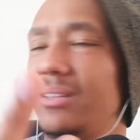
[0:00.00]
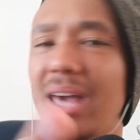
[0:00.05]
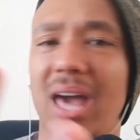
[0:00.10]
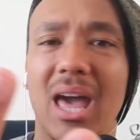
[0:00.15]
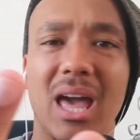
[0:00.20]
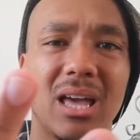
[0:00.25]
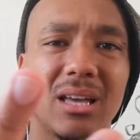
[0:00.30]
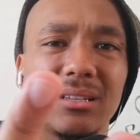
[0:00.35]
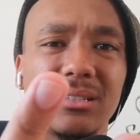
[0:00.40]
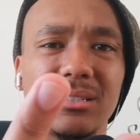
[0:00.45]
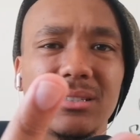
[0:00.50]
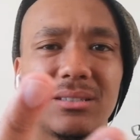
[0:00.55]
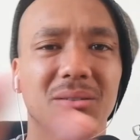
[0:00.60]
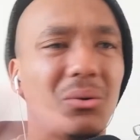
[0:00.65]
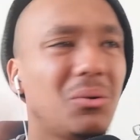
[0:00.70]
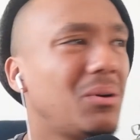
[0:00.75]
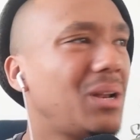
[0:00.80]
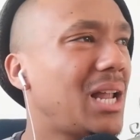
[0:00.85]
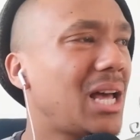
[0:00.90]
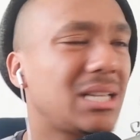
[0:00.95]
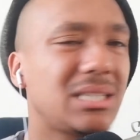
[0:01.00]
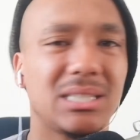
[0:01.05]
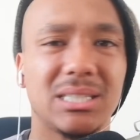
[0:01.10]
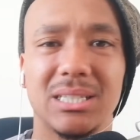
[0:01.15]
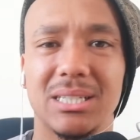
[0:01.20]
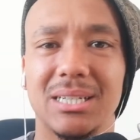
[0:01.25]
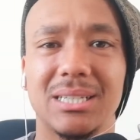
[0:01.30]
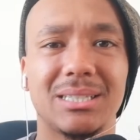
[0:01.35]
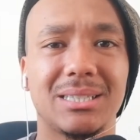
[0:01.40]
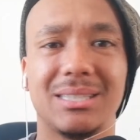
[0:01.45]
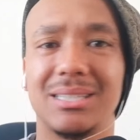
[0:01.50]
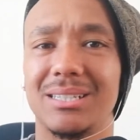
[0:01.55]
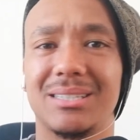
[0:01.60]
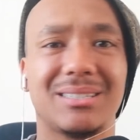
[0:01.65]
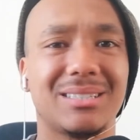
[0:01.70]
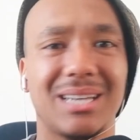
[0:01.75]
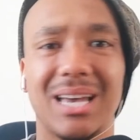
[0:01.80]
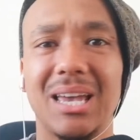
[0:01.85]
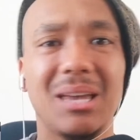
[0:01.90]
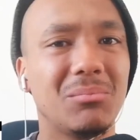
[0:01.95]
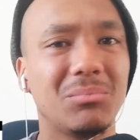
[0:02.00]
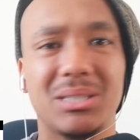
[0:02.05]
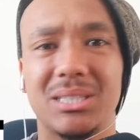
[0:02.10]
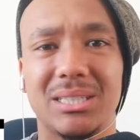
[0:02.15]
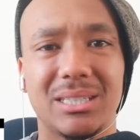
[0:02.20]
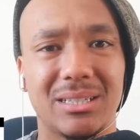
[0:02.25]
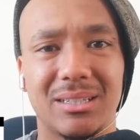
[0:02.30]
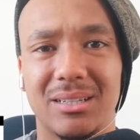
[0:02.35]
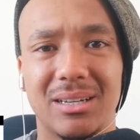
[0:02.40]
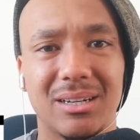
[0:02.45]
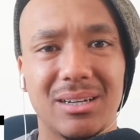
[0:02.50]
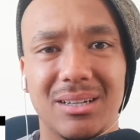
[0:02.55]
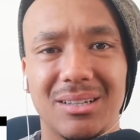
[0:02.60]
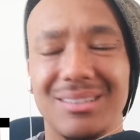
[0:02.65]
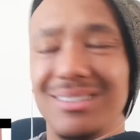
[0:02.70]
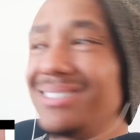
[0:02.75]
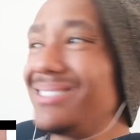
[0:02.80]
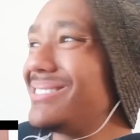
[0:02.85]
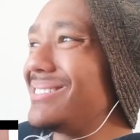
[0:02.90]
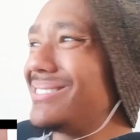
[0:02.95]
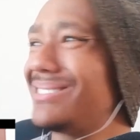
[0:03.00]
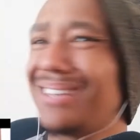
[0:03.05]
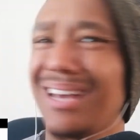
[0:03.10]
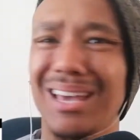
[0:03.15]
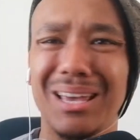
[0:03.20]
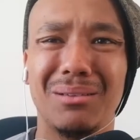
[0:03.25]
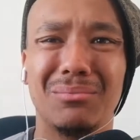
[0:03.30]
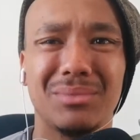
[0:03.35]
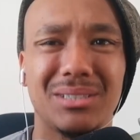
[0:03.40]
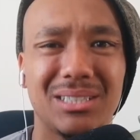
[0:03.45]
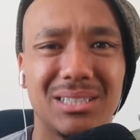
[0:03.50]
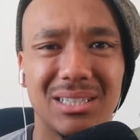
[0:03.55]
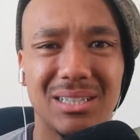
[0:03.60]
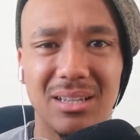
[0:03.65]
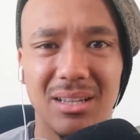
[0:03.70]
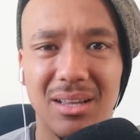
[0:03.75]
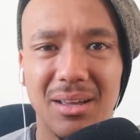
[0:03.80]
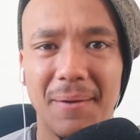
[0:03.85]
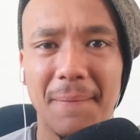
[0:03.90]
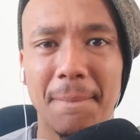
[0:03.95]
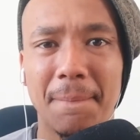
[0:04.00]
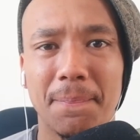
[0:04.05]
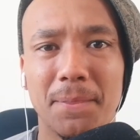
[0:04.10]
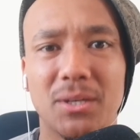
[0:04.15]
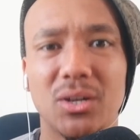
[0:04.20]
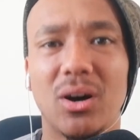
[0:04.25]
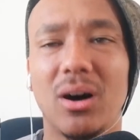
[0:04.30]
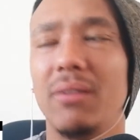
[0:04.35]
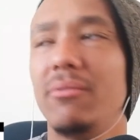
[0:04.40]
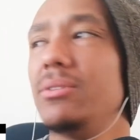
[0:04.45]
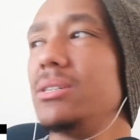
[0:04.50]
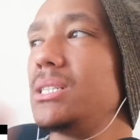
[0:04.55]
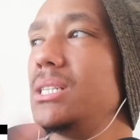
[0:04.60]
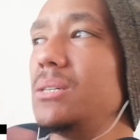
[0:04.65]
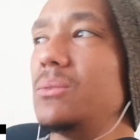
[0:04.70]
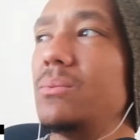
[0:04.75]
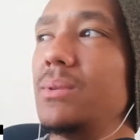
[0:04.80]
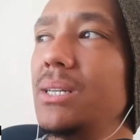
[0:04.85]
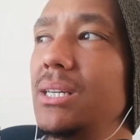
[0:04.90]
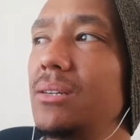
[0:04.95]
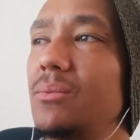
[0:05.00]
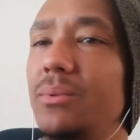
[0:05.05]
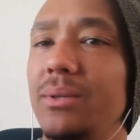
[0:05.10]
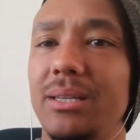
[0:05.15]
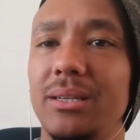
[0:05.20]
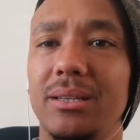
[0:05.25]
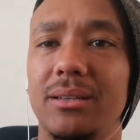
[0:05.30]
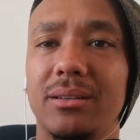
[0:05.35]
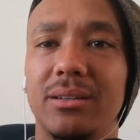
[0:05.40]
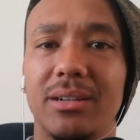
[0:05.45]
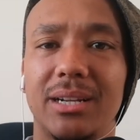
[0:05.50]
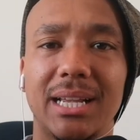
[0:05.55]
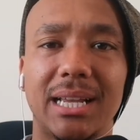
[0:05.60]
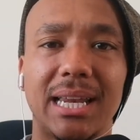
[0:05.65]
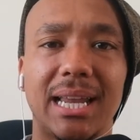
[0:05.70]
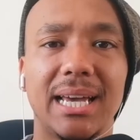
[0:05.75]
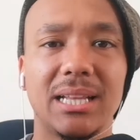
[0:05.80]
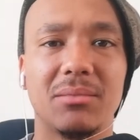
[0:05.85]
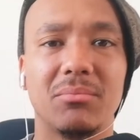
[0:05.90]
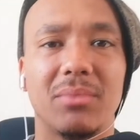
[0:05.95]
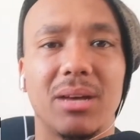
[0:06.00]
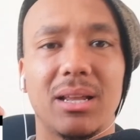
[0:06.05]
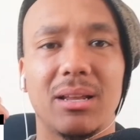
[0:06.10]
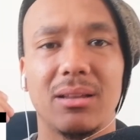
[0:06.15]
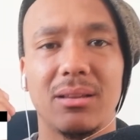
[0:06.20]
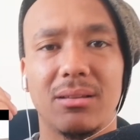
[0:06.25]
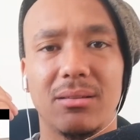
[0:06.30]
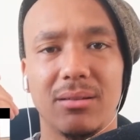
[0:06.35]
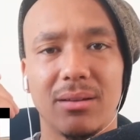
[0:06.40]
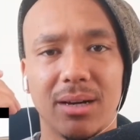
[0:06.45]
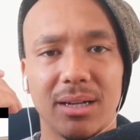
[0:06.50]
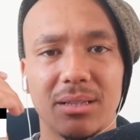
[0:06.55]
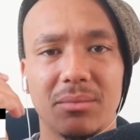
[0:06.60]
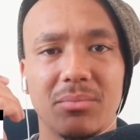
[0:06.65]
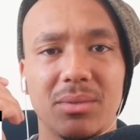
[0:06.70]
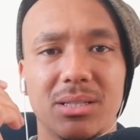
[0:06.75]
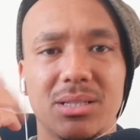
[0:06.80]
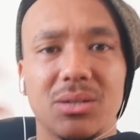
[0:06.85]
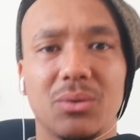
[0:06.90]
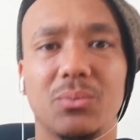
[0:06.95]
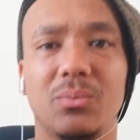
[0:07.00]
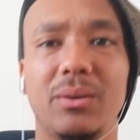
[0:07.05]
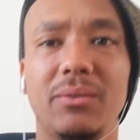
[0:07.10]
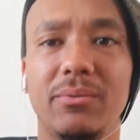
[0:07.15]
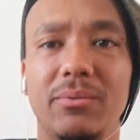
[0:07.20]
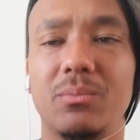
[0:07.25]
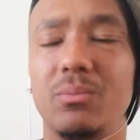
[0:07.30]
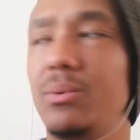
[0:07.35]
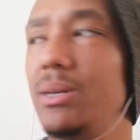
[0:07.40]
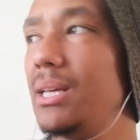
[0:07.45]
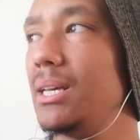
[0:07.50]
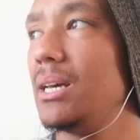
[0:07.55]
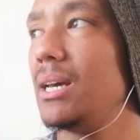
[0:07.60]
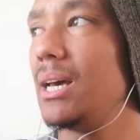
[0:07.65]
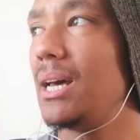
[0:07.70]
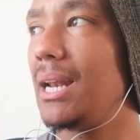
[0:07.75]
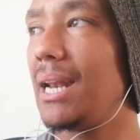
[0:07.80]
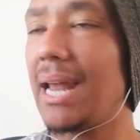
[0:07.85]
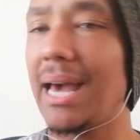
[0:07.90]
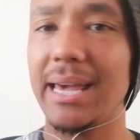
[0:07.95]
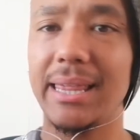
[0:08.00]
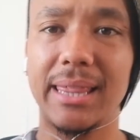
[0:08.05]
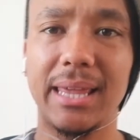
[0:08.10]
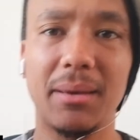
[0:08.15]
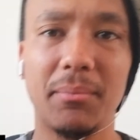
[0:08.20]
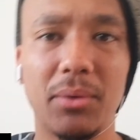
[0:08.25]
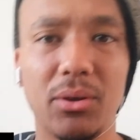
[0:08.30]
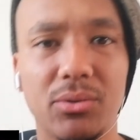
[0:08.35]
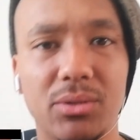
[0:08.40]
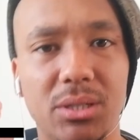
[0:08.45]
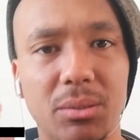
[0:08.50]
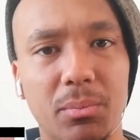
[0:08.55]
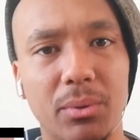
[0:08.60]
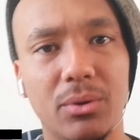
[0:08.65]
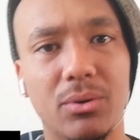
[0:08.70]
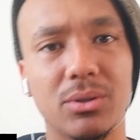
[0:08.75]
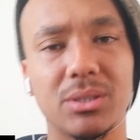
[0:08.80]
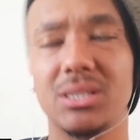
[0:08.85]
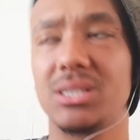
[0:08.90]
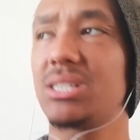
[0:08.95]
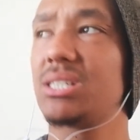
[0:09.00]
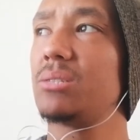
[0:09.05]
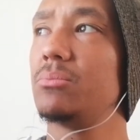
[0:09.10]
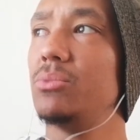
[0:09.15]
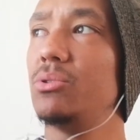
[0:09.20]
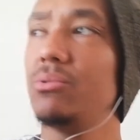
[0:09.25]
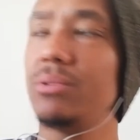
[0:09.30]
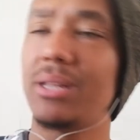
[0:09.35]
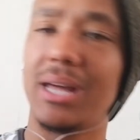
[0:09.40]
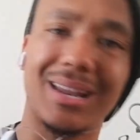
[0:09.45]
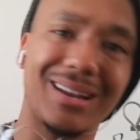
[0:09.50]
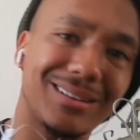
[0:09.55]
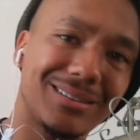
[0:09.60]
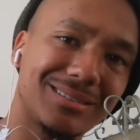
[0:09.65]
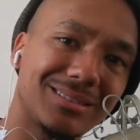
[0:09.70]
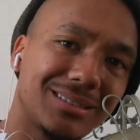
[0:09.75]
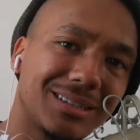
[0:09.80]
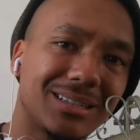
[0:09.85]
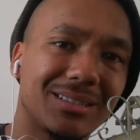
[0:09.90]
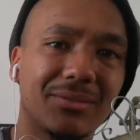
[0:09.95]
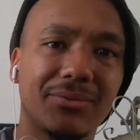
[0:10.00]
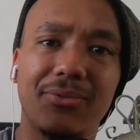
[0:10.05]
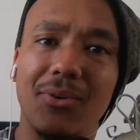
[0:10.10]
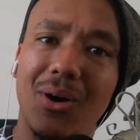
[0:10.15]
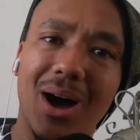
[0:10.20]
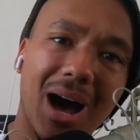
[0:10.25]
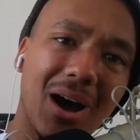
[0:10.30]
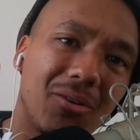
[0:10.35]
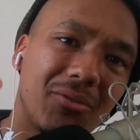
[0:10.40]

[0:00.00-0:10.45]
gangs, all that shit. It's the same shit, God. The same shit. So obviously we we relate, man. You know what I mean? So we we like their music because it's smooth and it's it's for